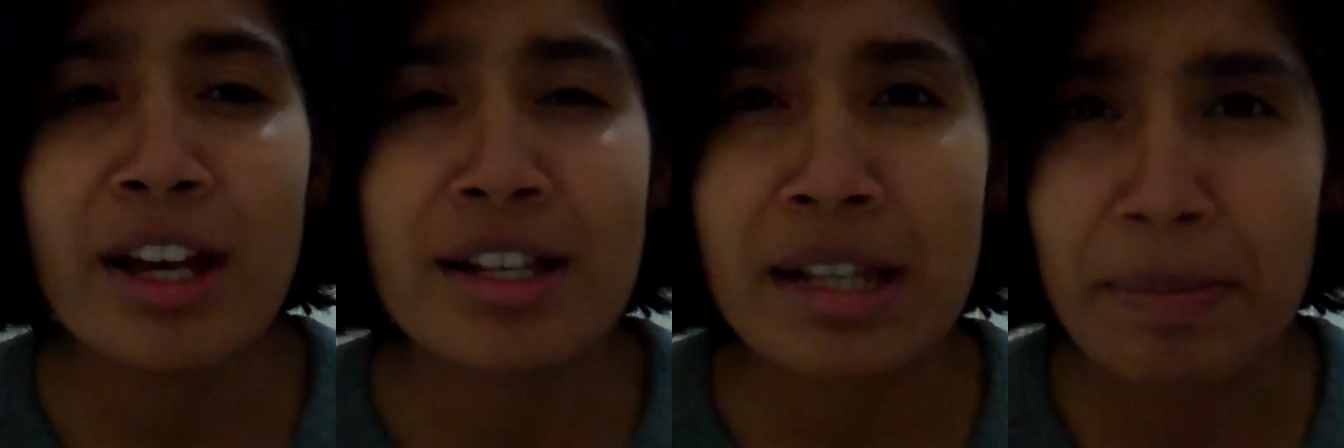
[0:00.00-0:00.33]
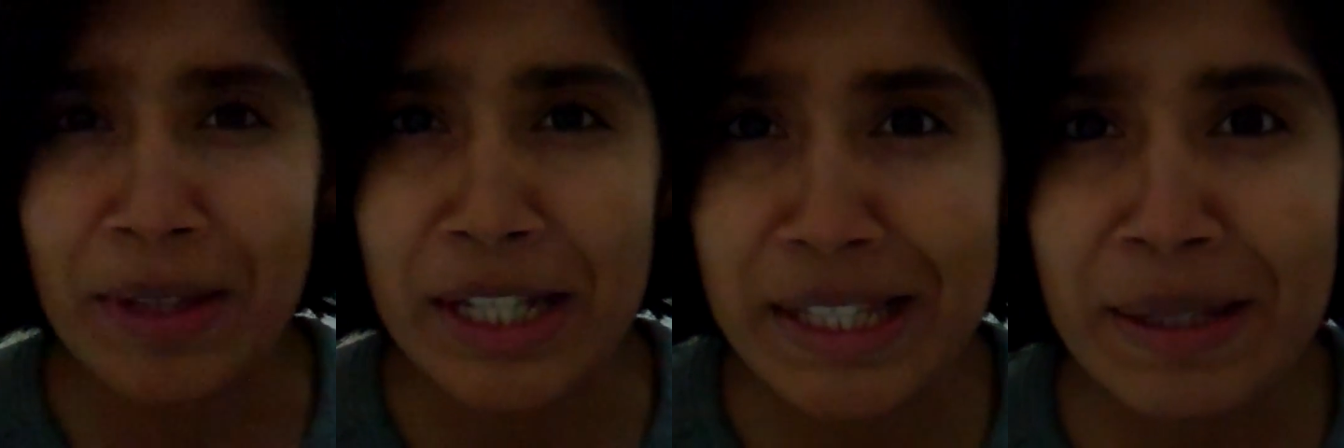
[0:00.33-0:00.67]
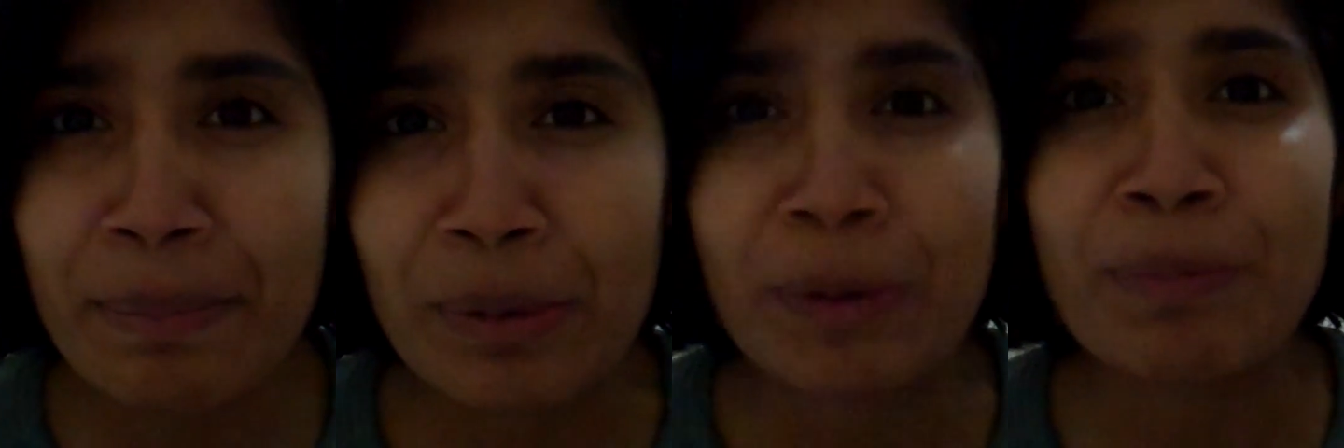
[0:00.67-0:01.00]
something
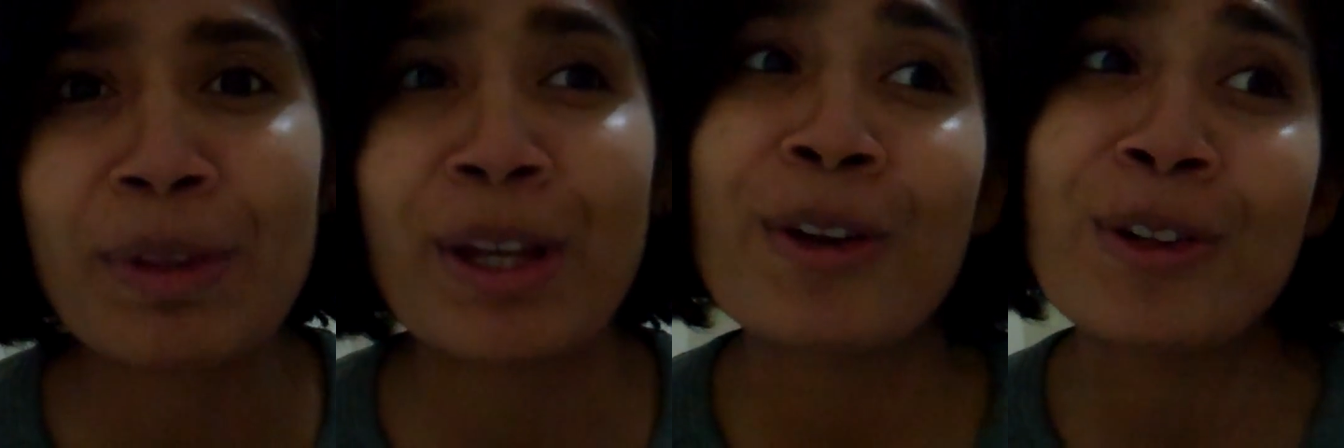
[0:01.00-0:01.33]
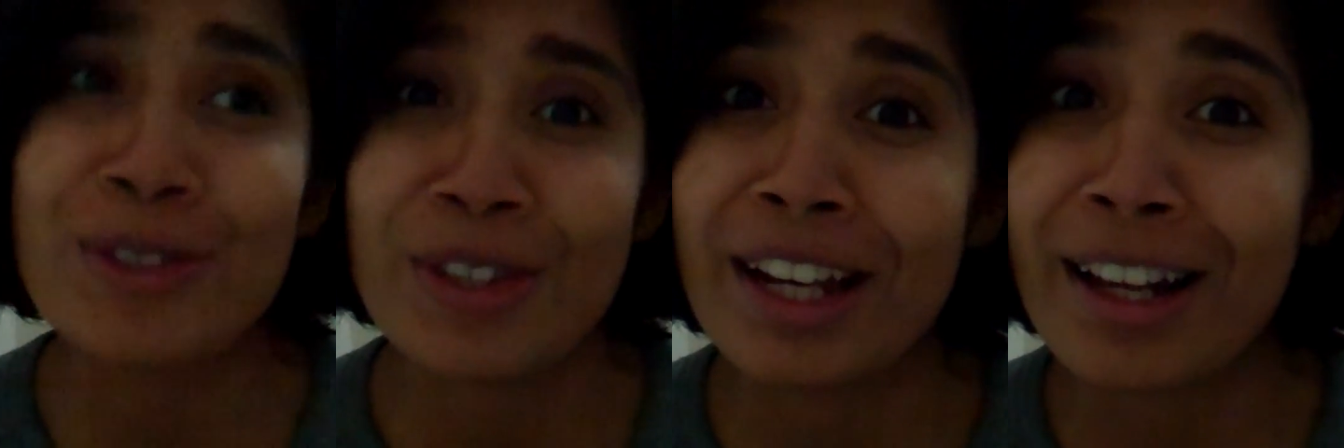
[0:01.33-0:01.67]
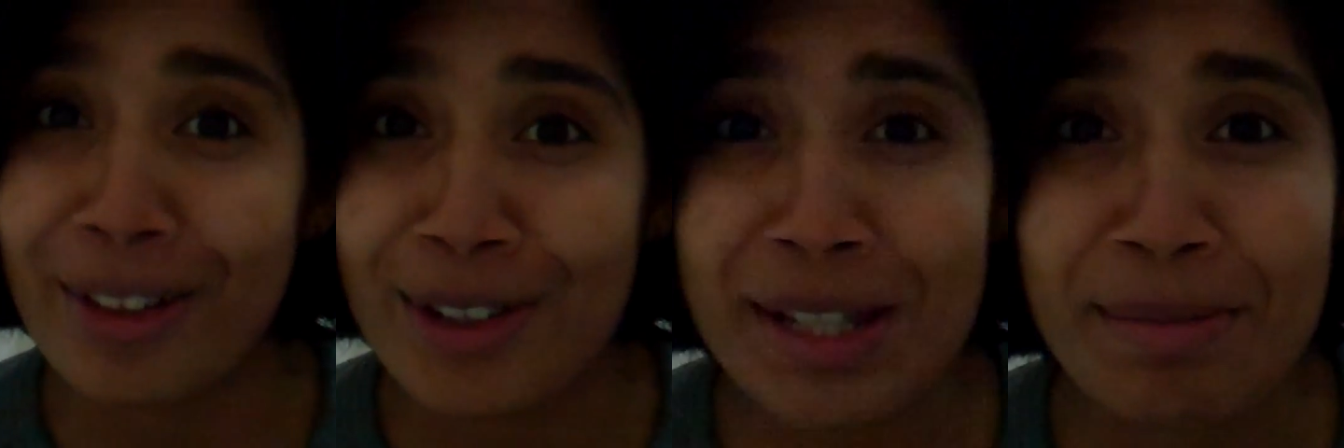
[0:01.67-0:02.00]
simple, and also that I
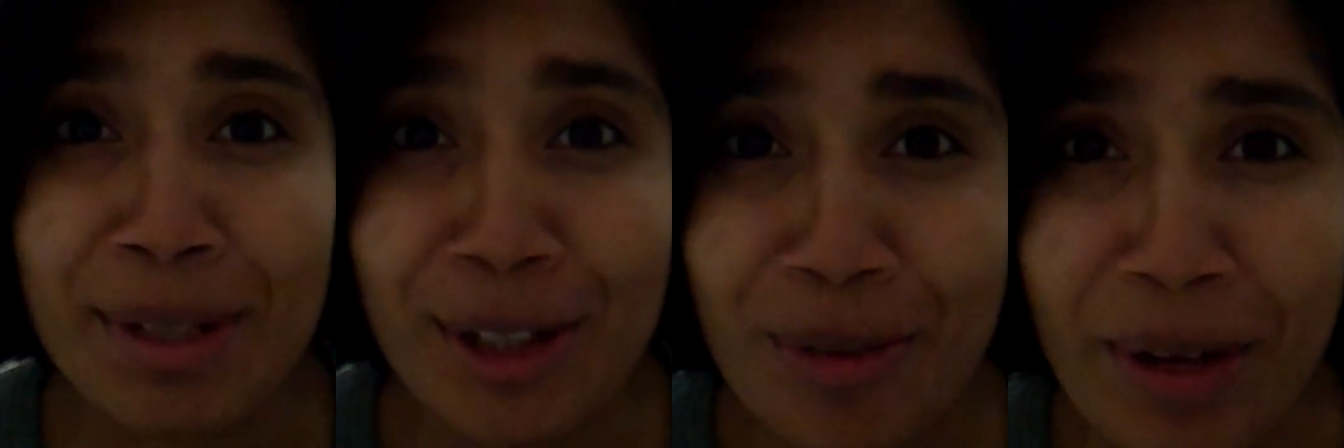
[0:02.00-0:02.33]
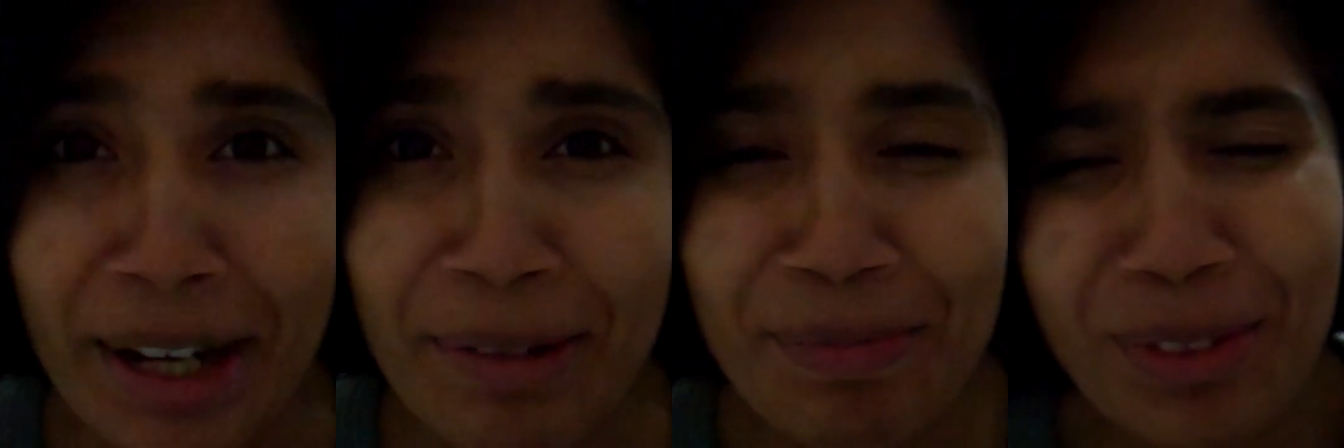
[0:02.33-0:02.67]
lost a bit of weight.